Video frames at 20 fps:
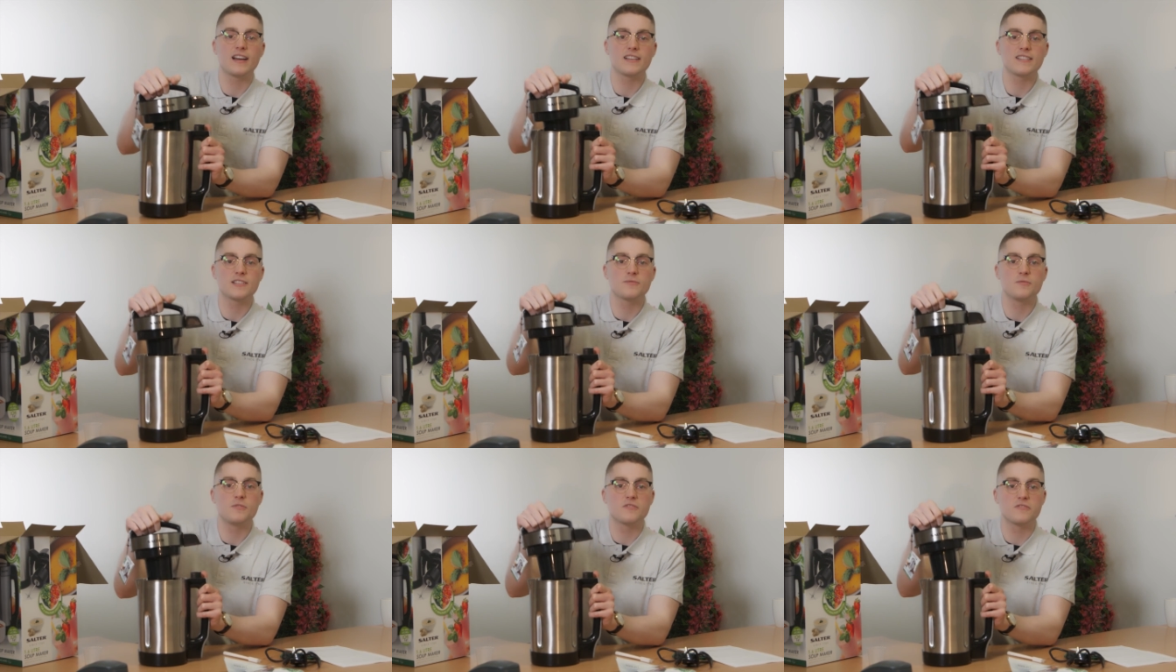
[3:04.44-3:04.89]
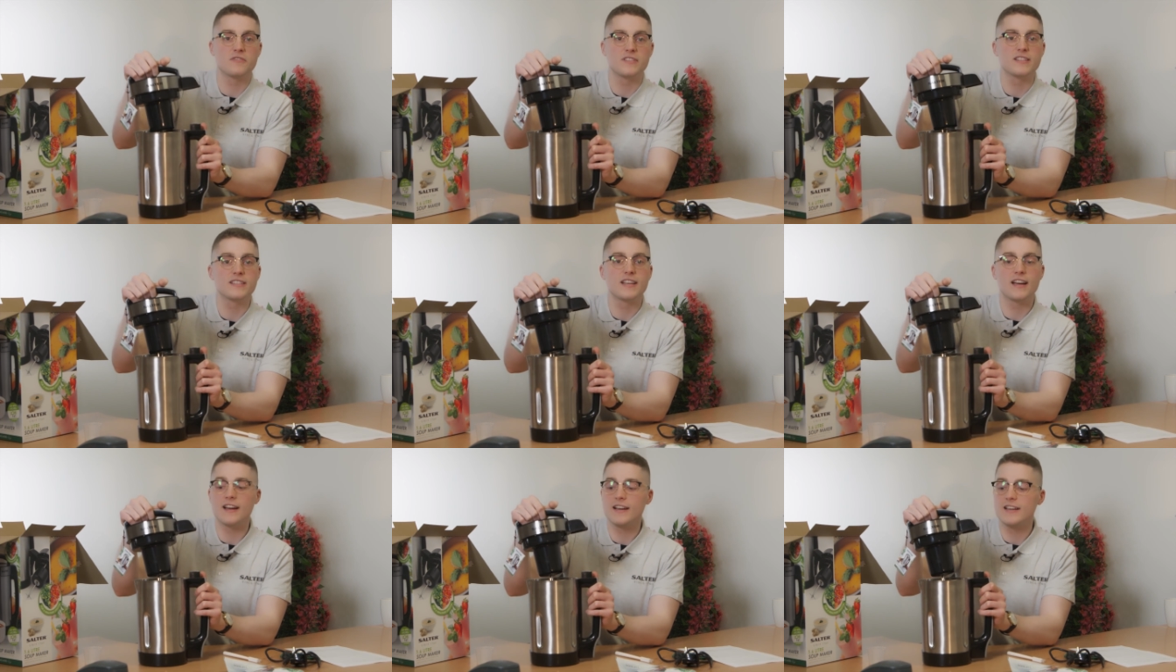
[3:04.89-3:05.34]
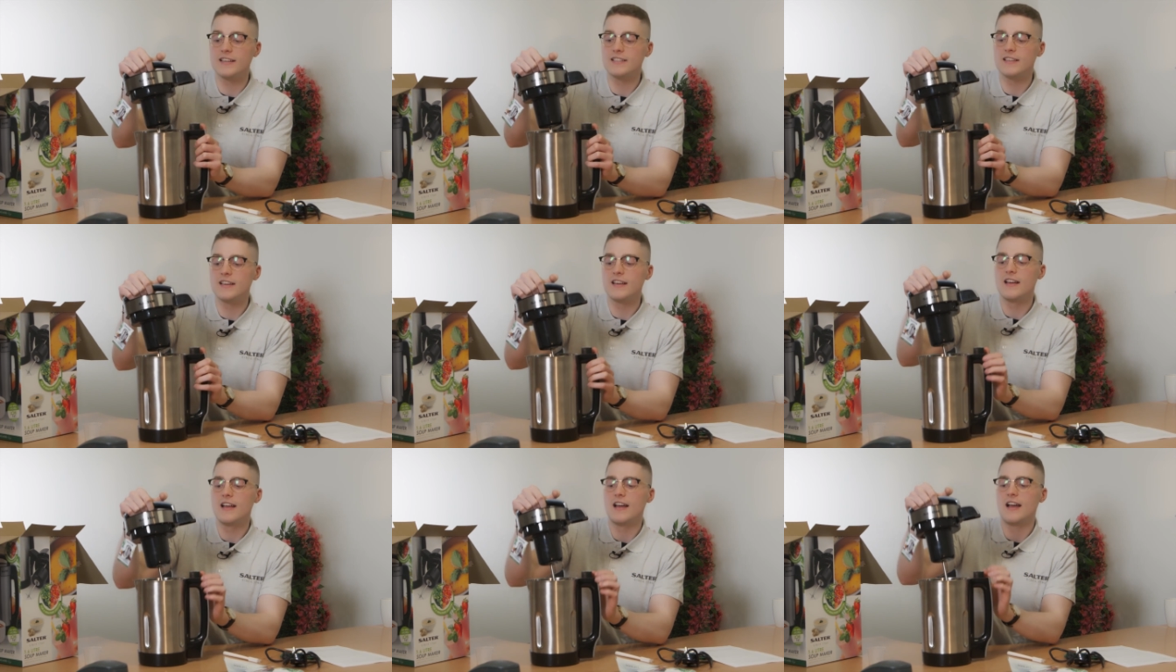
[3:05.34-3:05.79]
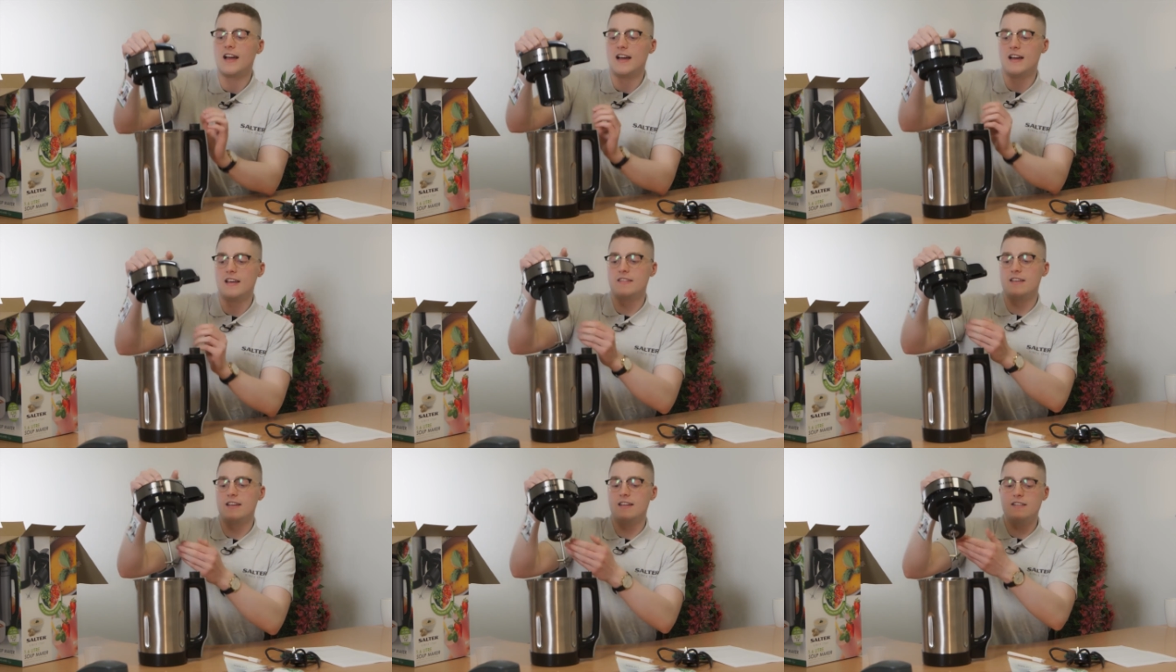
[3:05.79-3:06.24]
excess water inside,
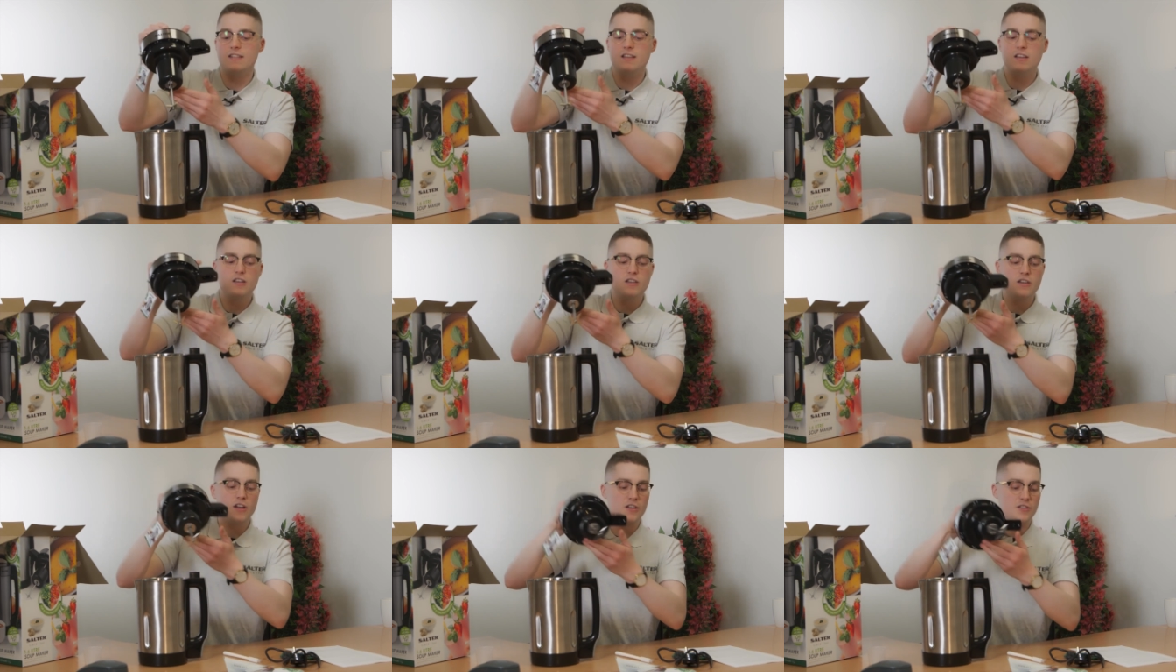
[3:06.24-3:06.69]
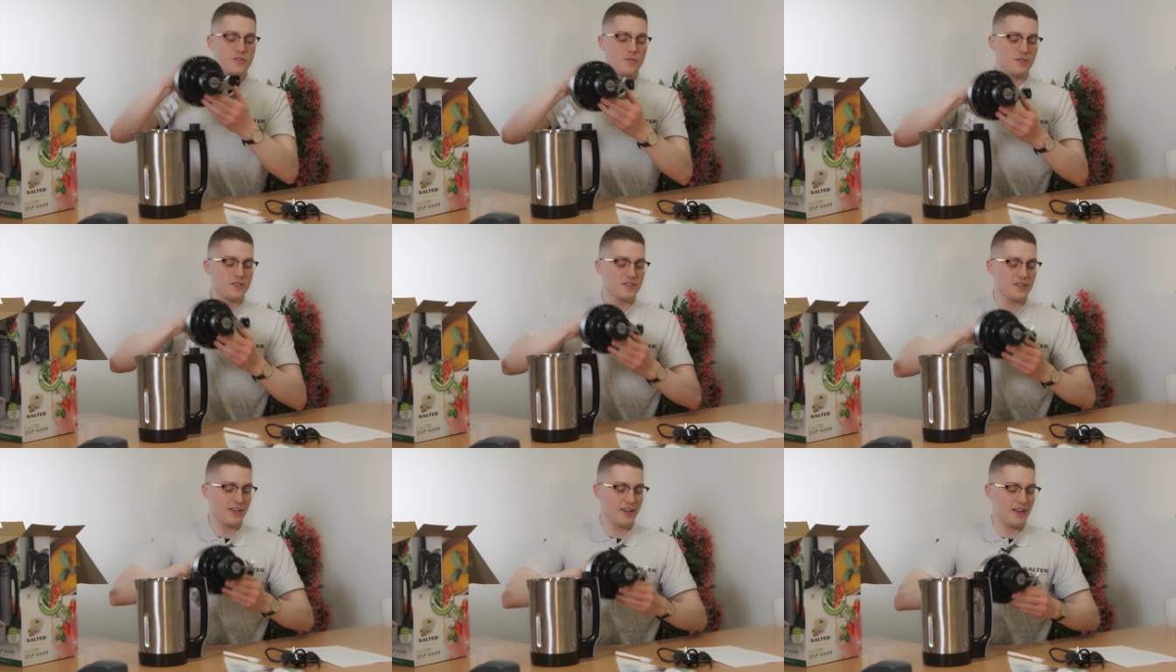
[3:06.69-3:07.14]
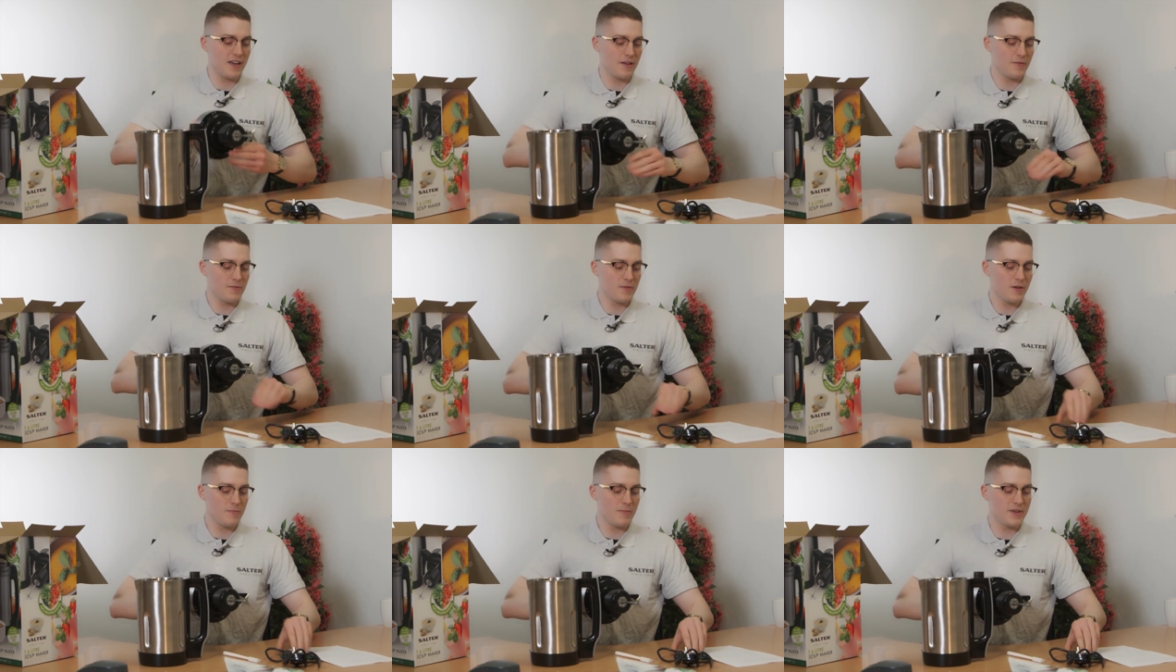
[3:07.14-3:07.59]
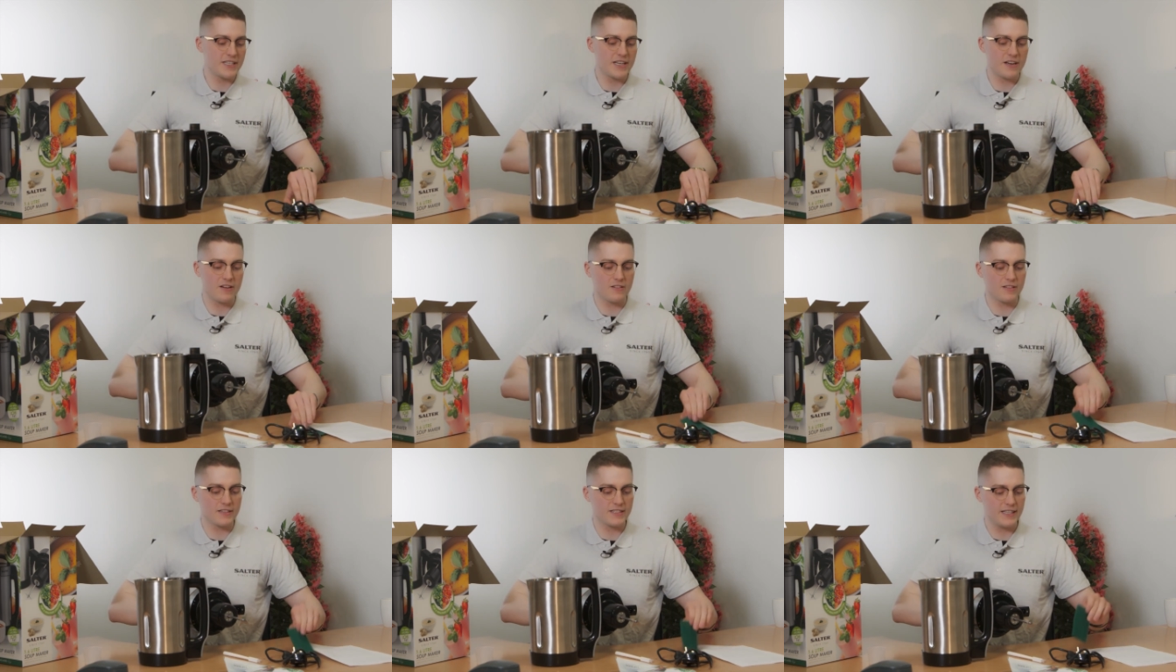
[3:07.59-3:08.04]
and then you can use the
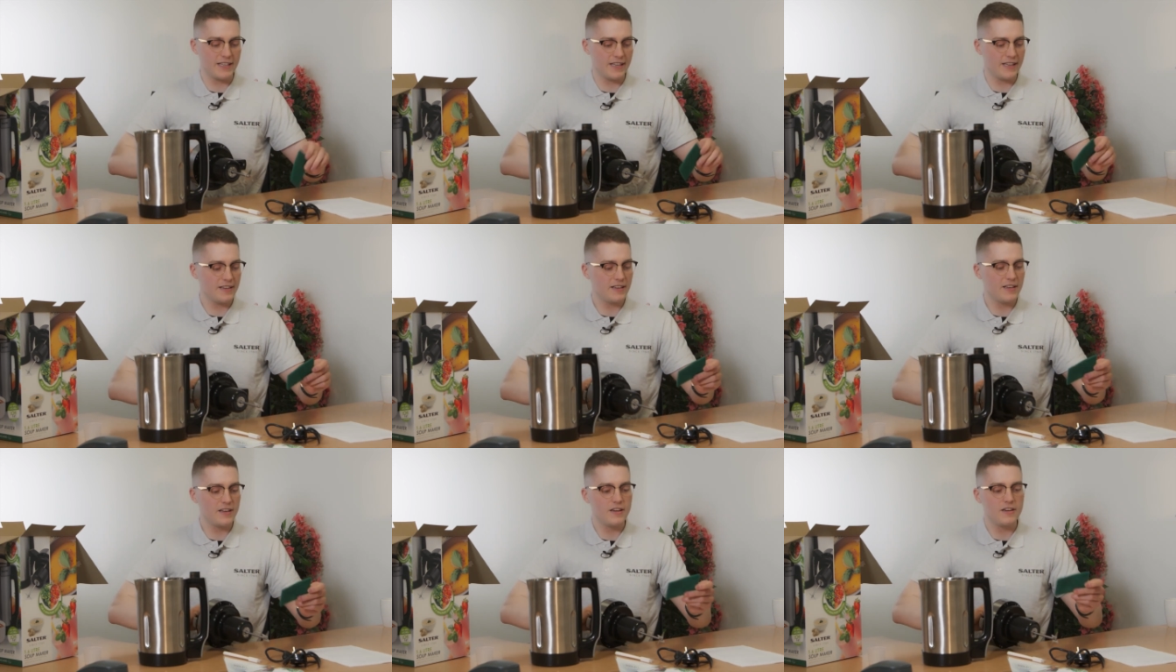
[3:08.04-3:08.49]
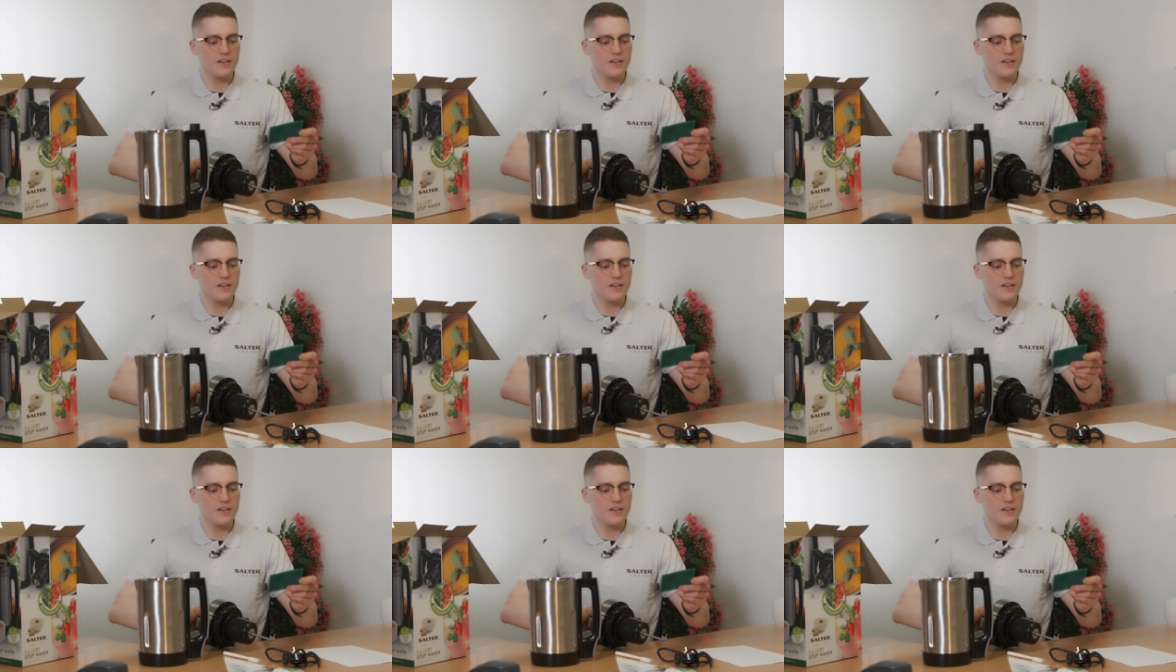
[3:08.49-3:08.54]
materials here.